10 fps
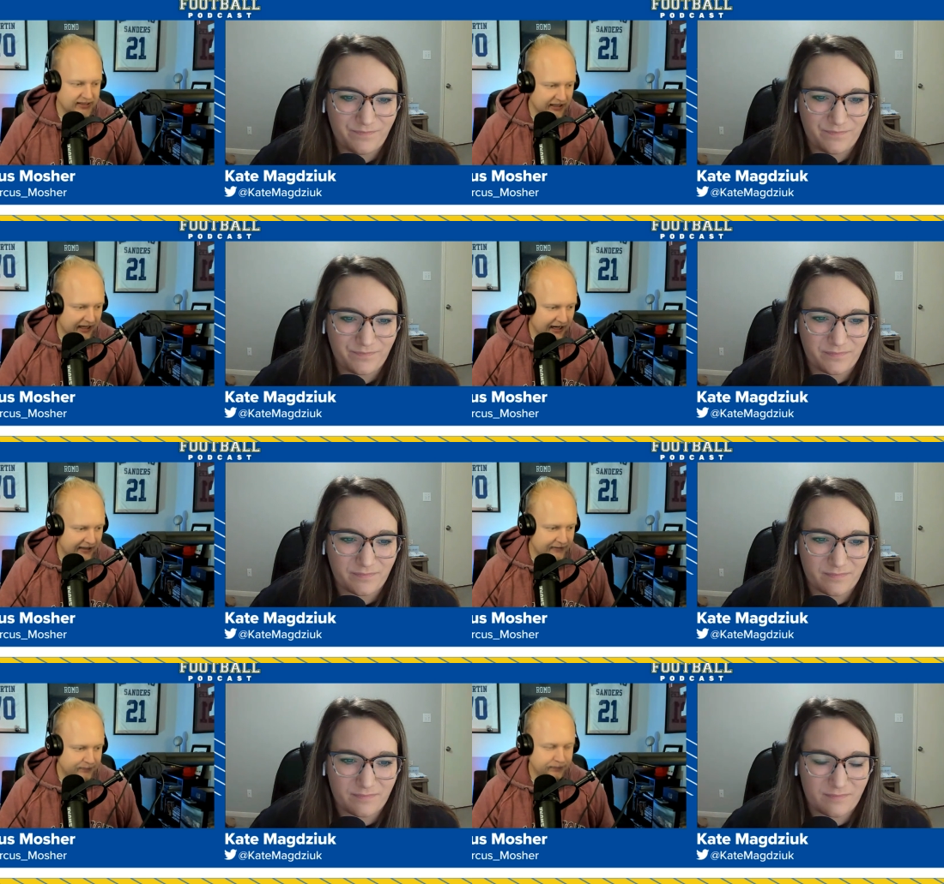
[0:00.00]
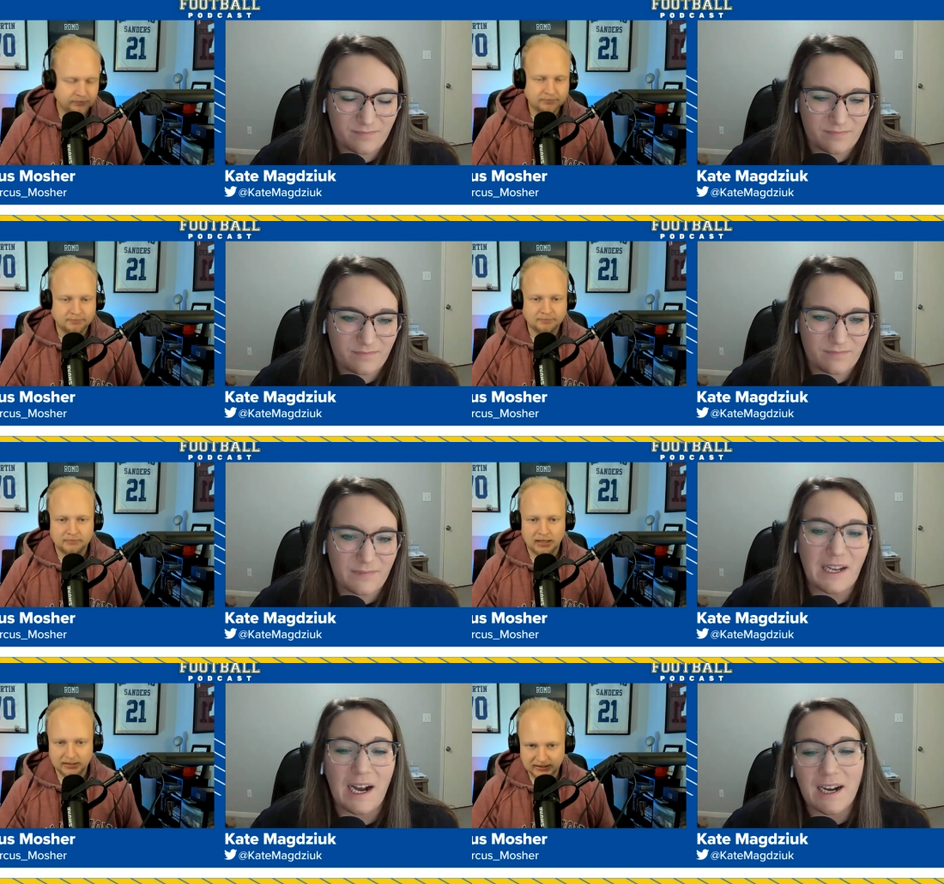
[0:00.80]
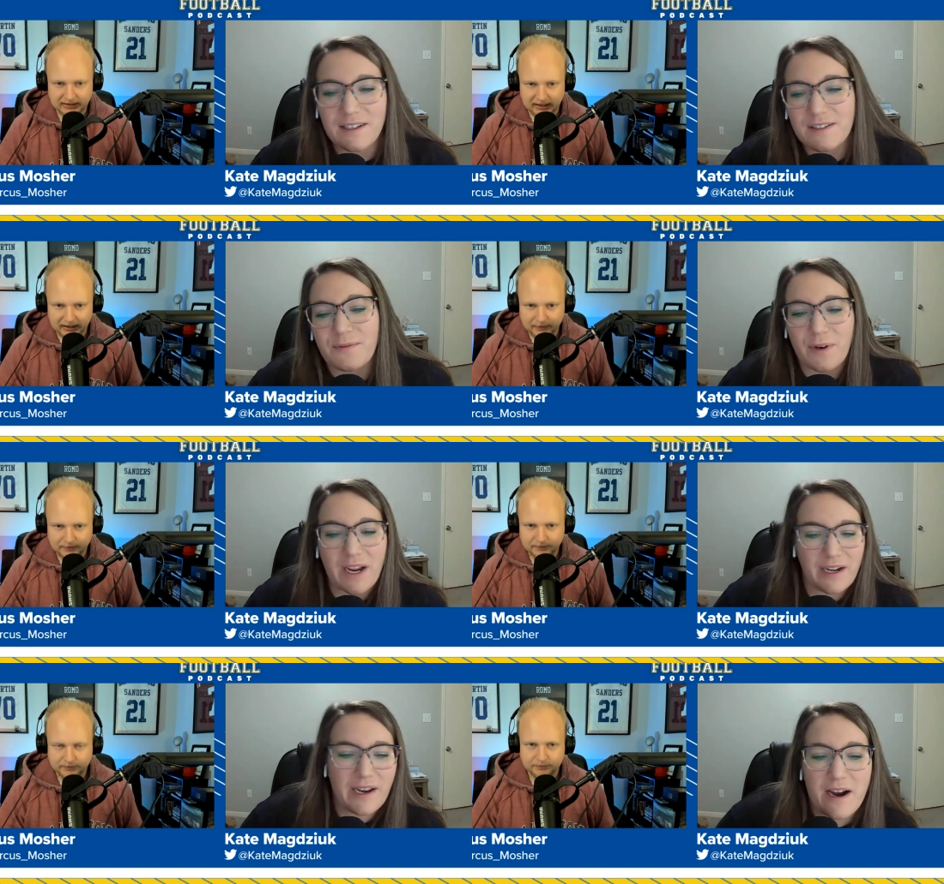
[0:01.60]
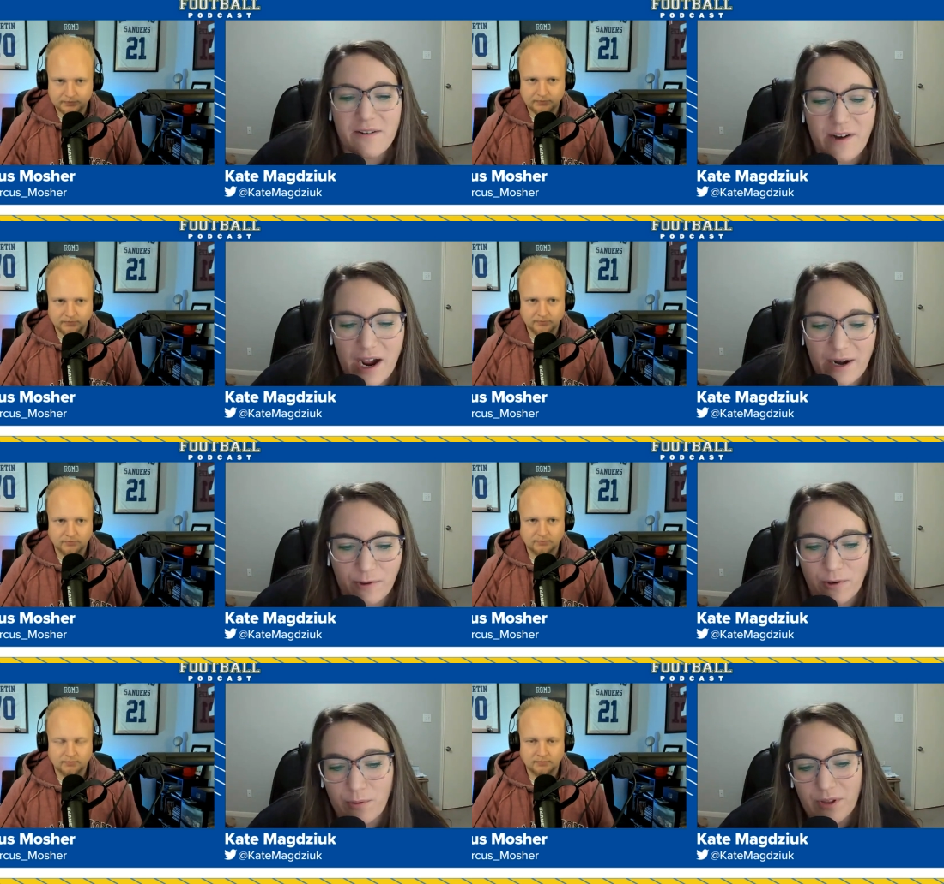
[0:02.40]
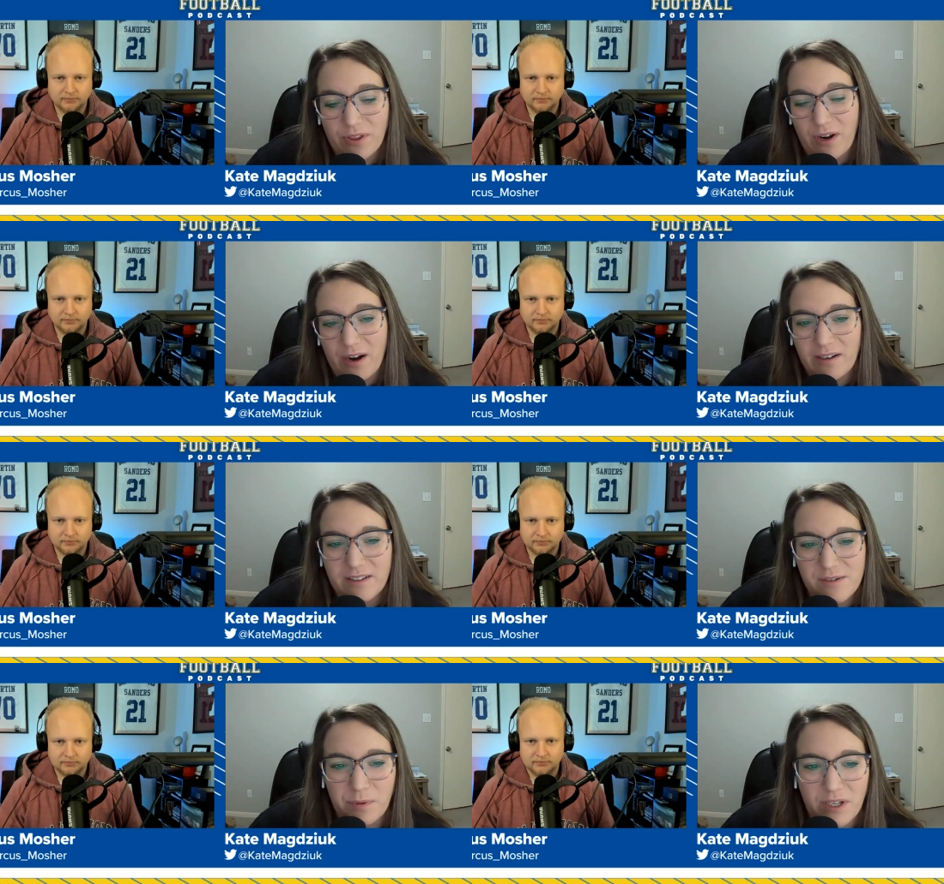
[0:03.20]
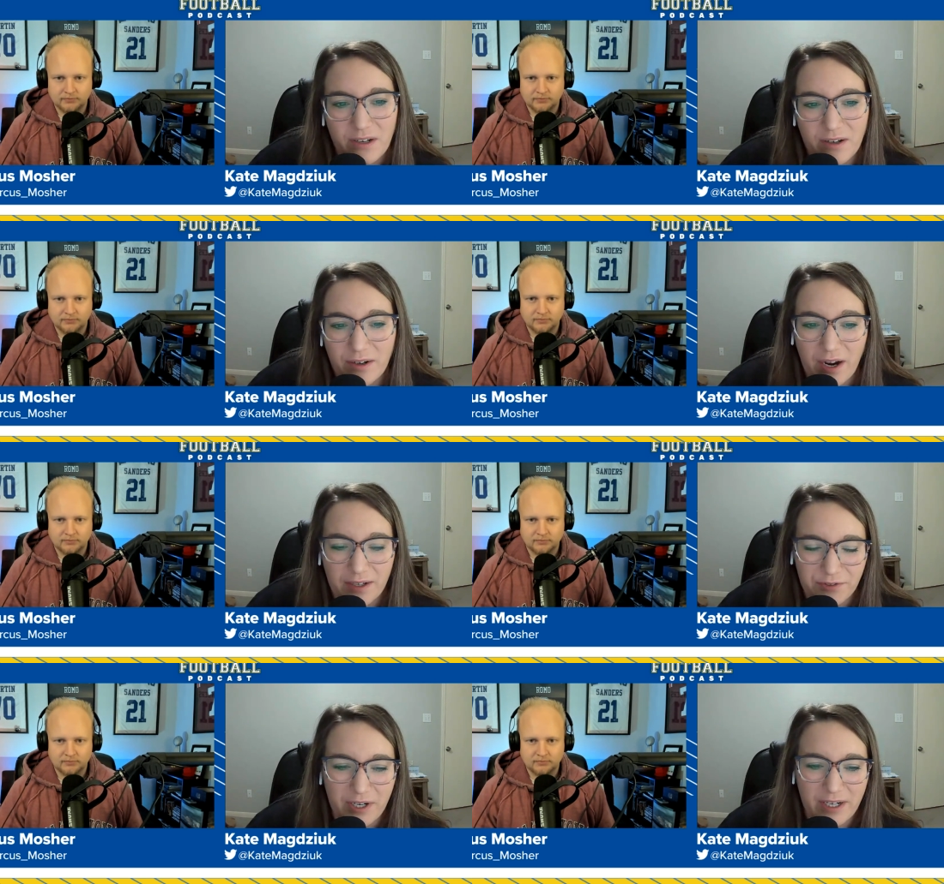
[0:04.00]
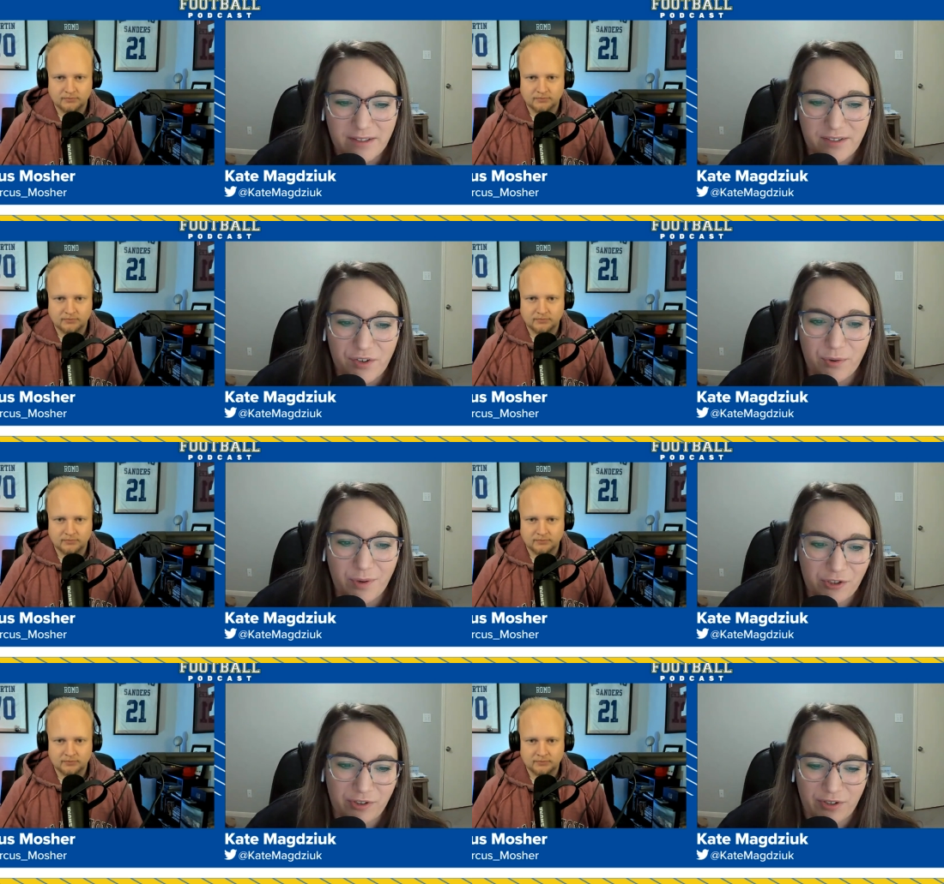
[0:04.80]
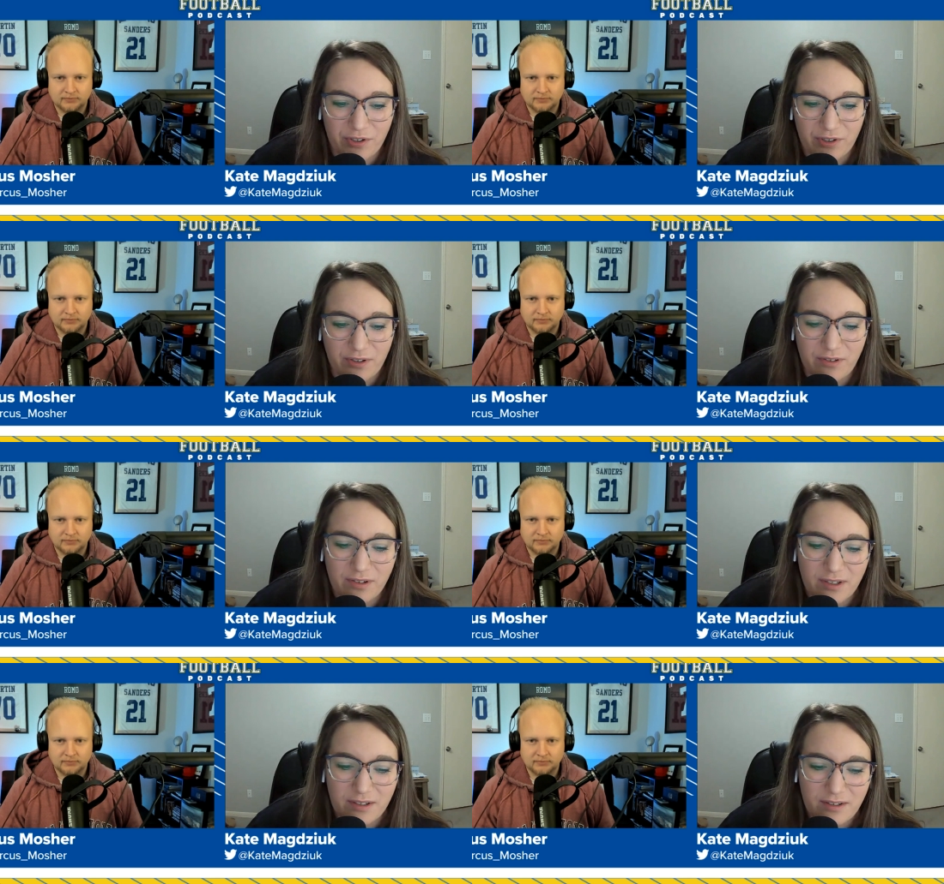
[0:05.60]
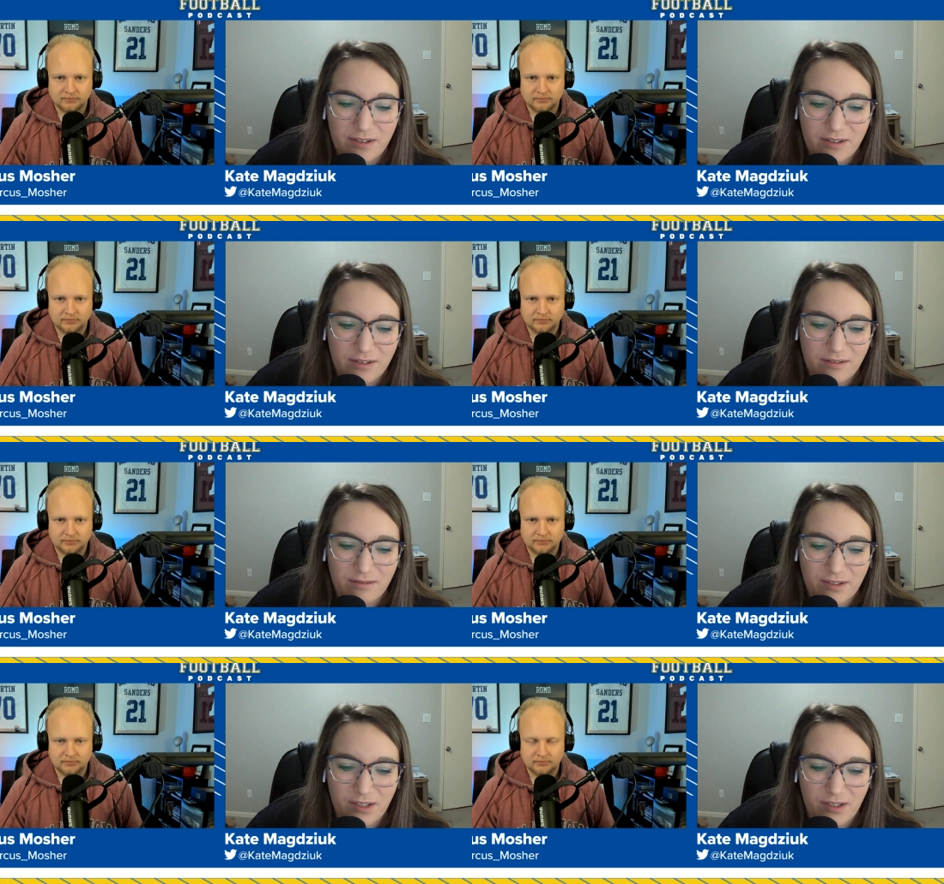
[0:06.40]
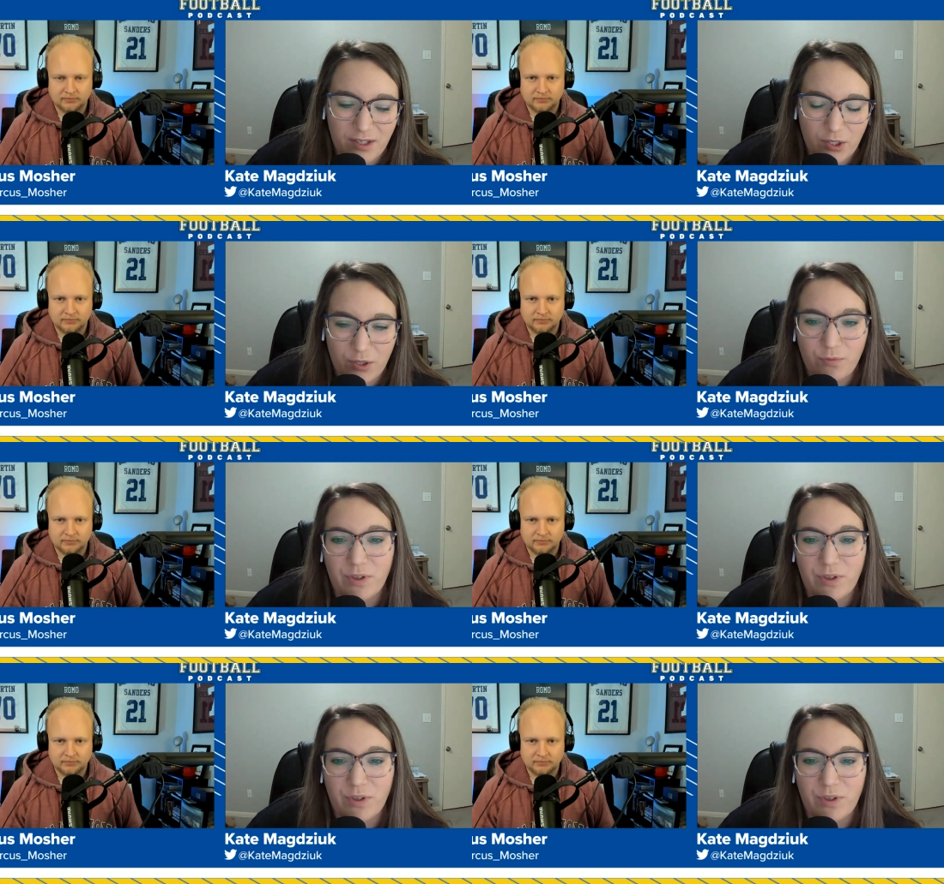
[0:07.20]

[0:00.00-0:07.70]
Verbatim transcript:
Speaker 1: a lot. As
Speaker 2: that. of right now, I roll with Knox, but a contract situation could, if